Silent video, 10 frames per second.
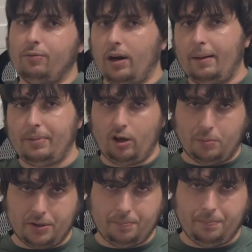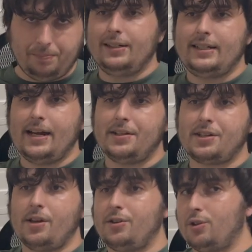rap album.
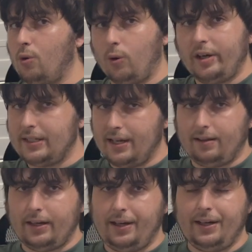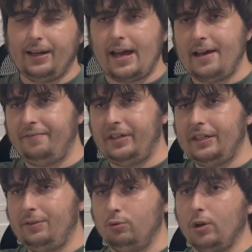Dense storytelling,
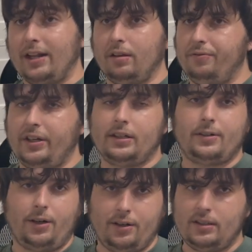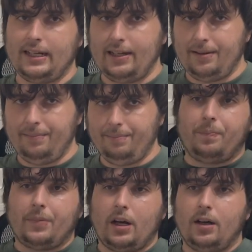heavy, relevant content,
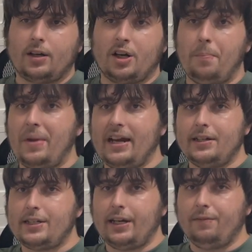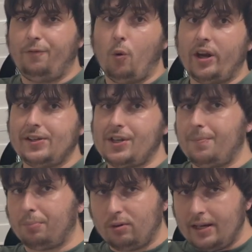a commanding voice and
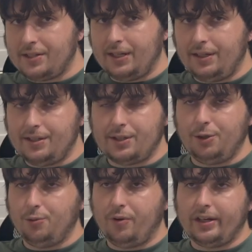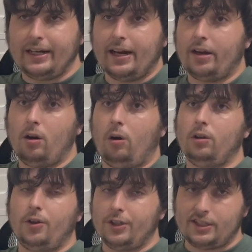presence, you really get it all
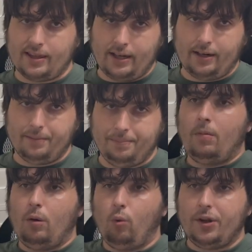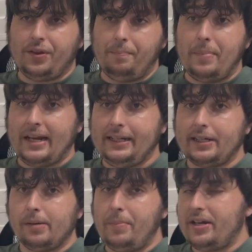on this thing. One of the many
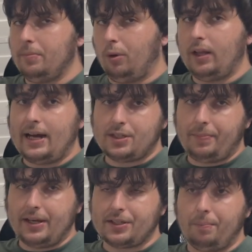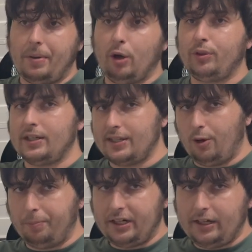commendable aspects about this
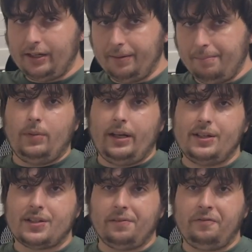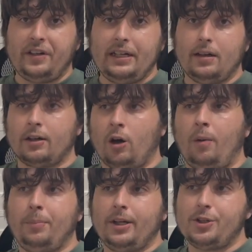LP is the feat
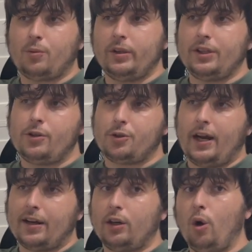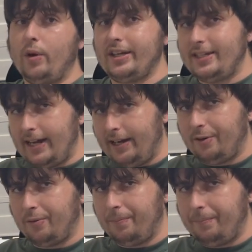accomplished with the track Going Down,